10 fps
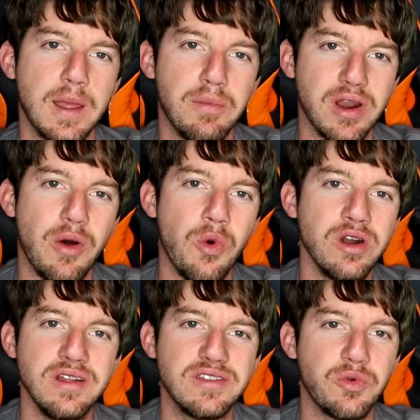But I
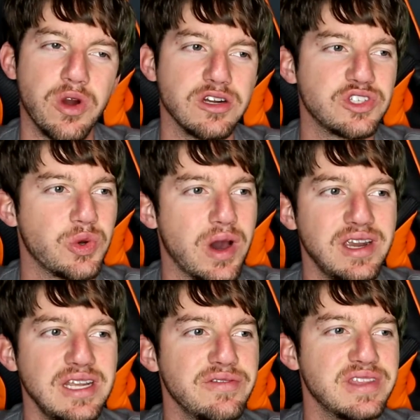wanted it to work, so I
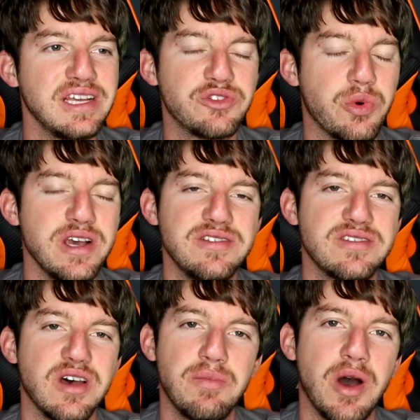didn't even think
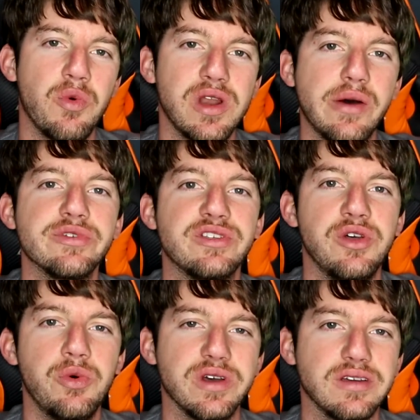twice about what I was
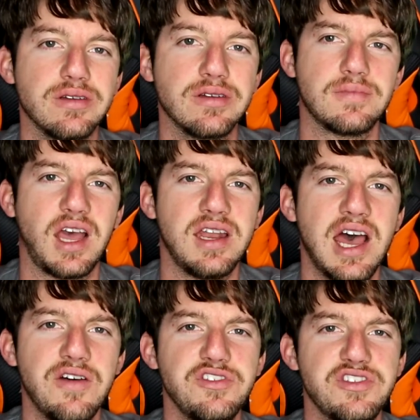doing.
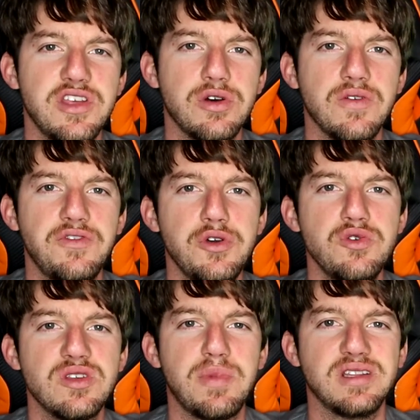Now if you're still
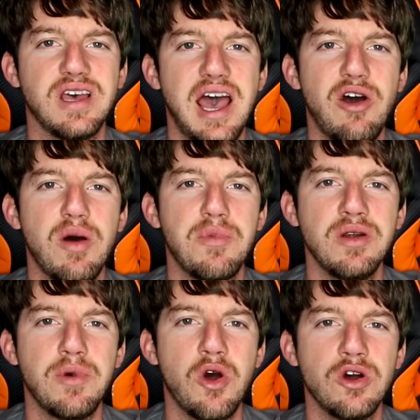confused about how I
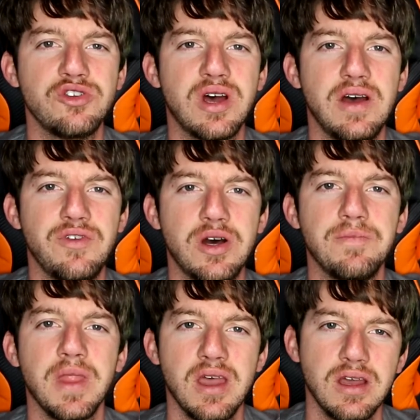burnt my hard drive
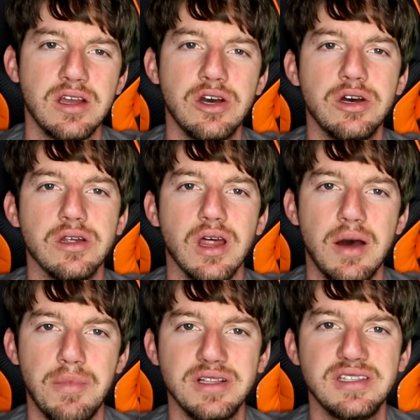up, good.
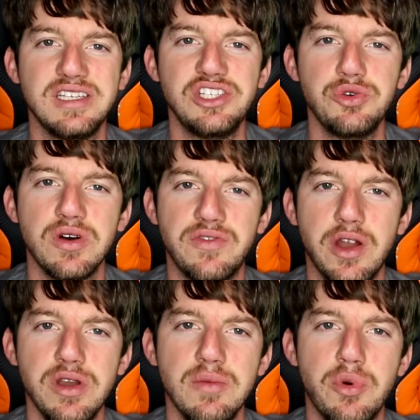I'm about to teach you a
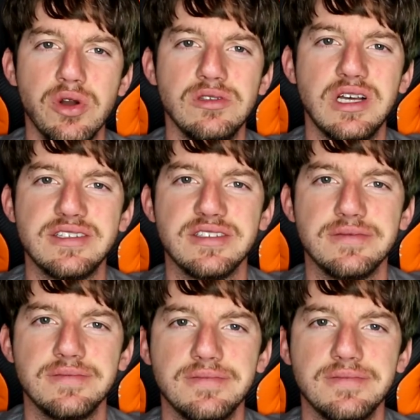very important lesson.